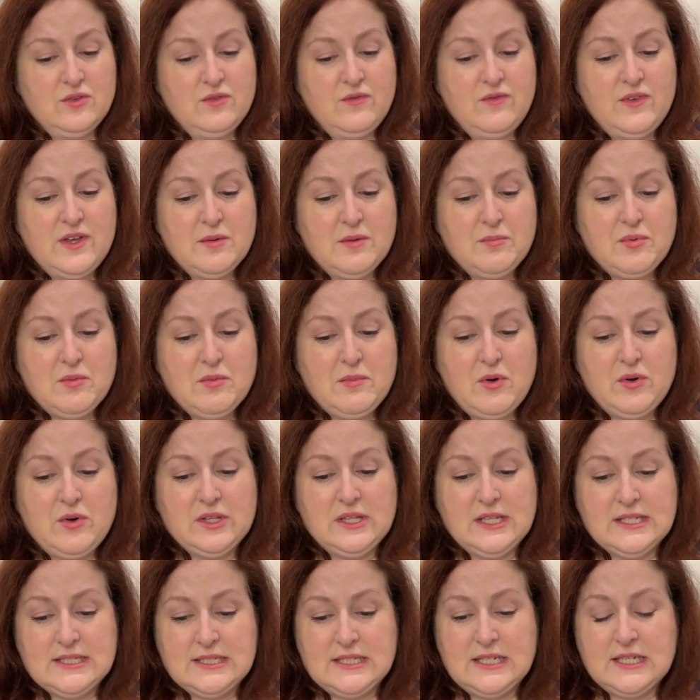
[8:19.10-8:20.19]
via promoted
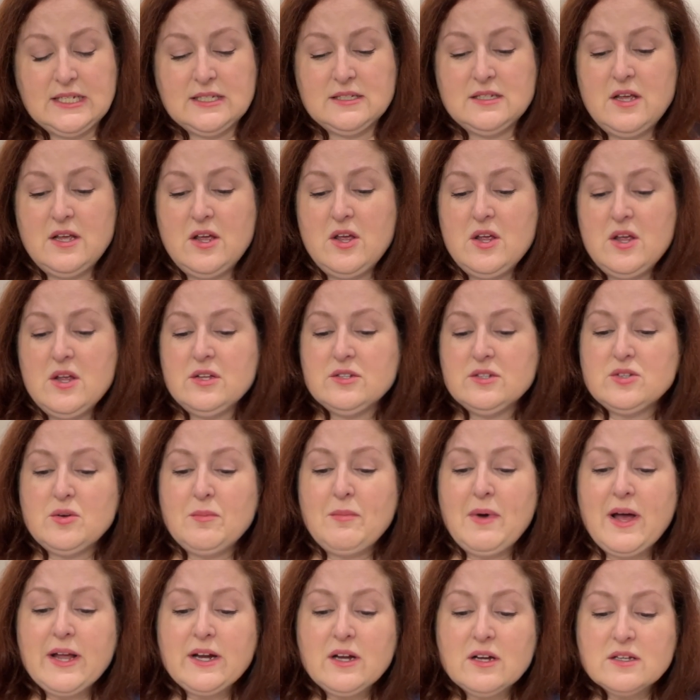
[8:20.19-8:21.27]
listings. So
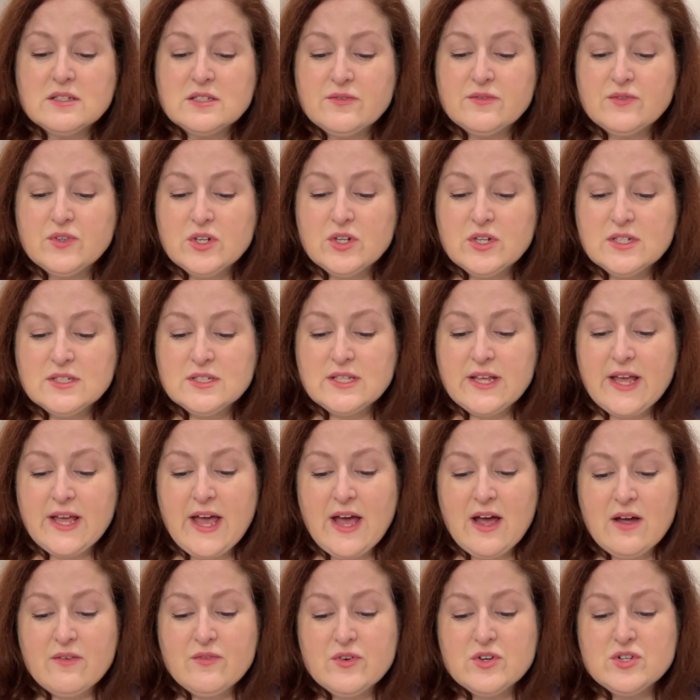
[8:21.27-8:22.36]
my cost of goods, the
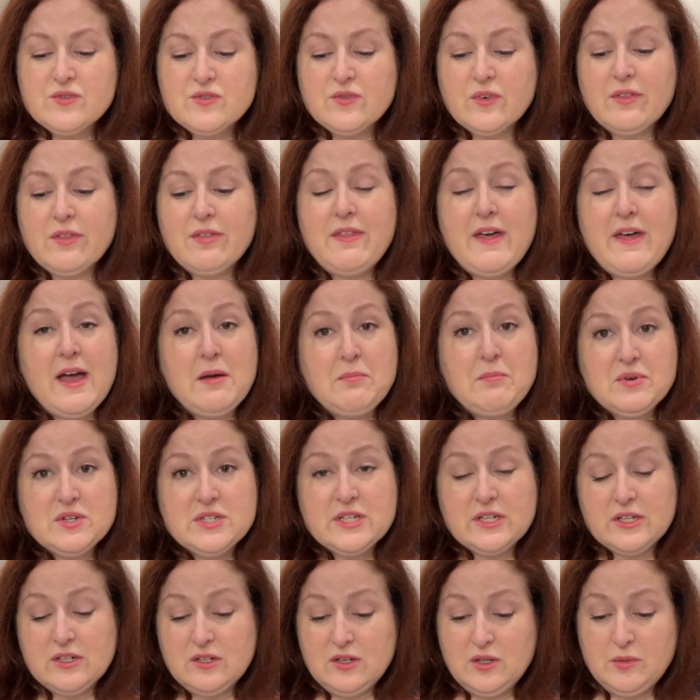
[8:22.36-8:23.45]
average for that
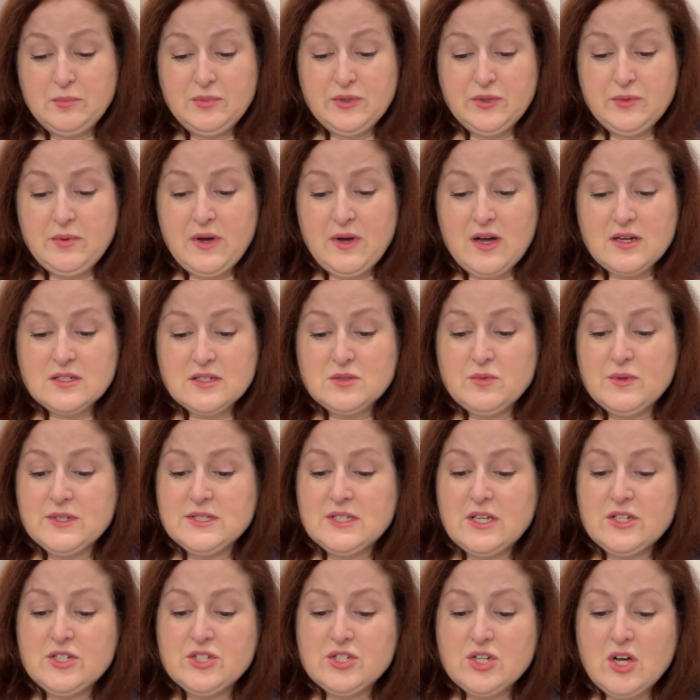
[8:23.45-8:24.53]
particular blue box was
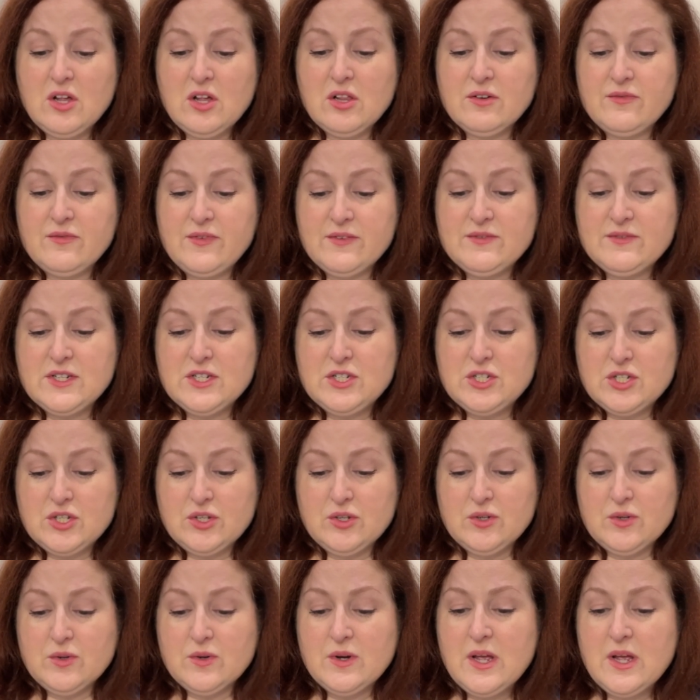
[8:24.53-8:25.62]

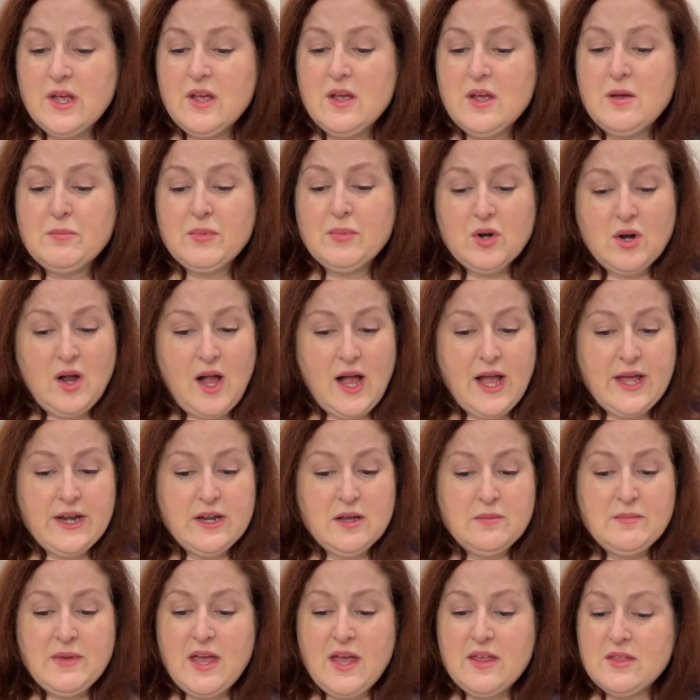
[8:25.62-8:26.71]
$1.52 per
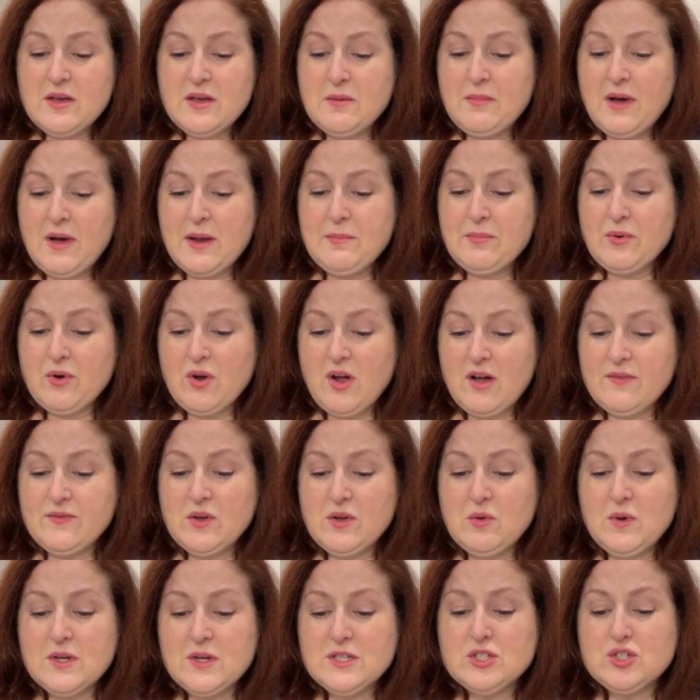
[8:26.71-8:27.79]
item, and then my
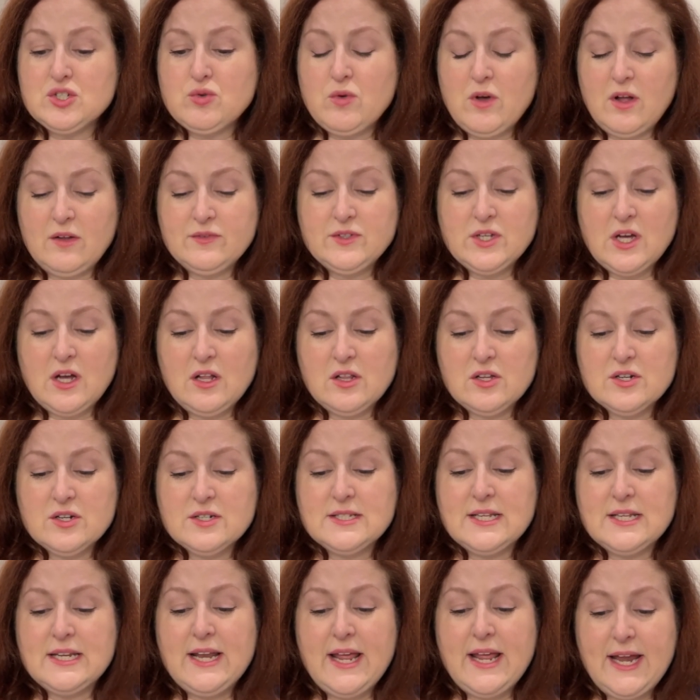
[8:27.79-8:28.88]
profit was
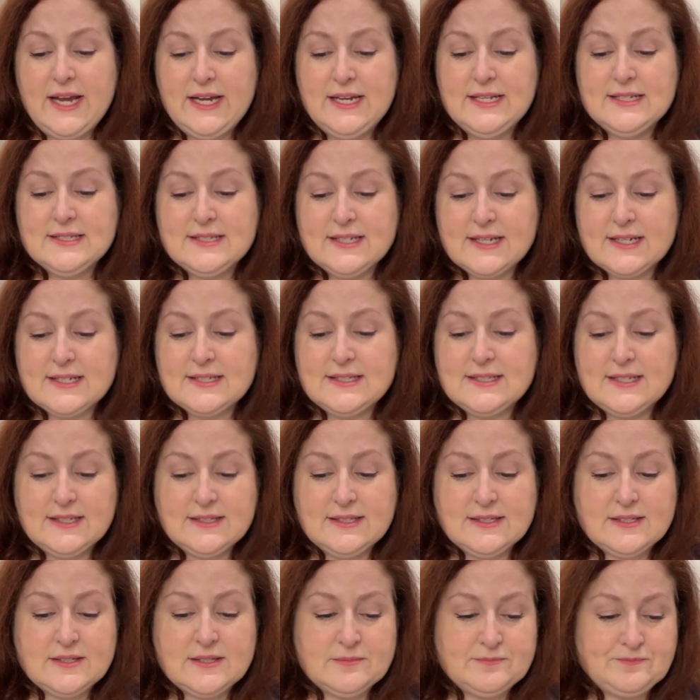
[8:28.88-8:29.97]

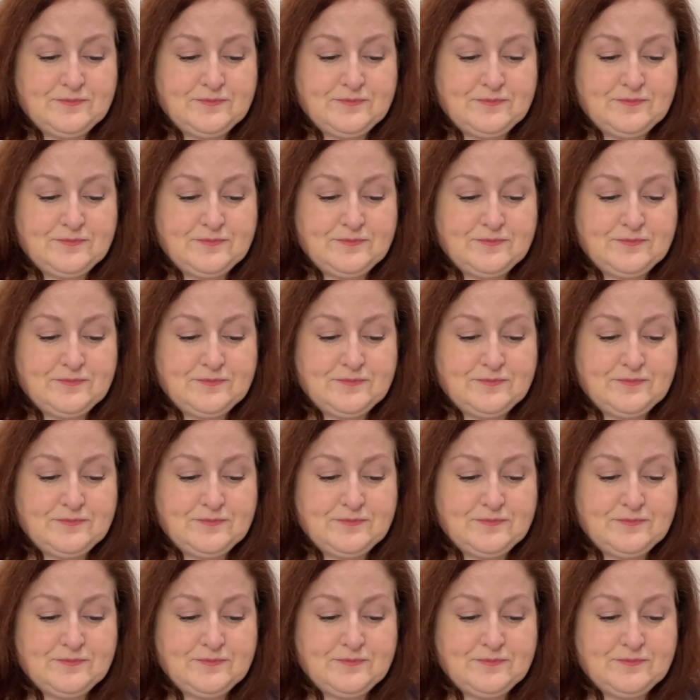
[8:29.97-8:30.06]
$12.86.